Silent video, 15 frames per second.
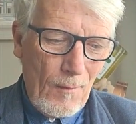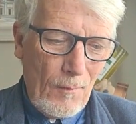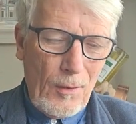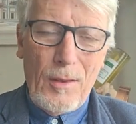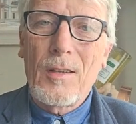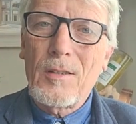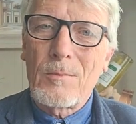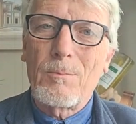for
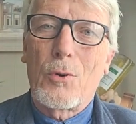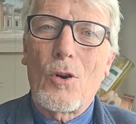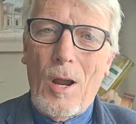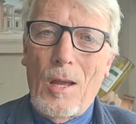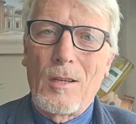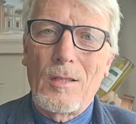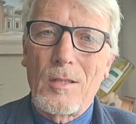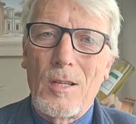this
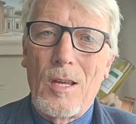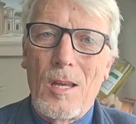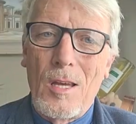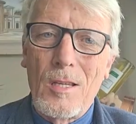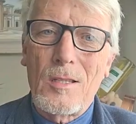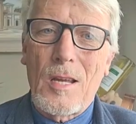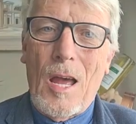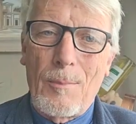price
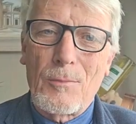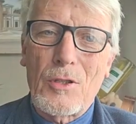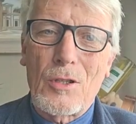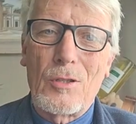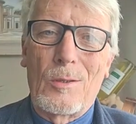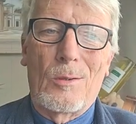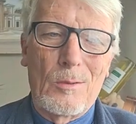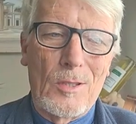is
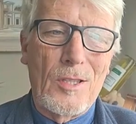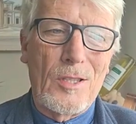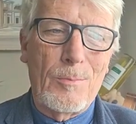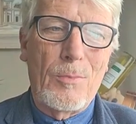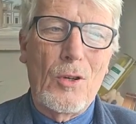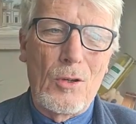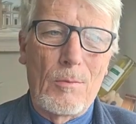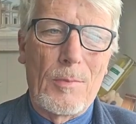absolutely
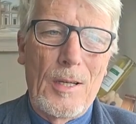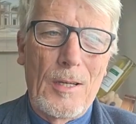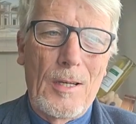superb.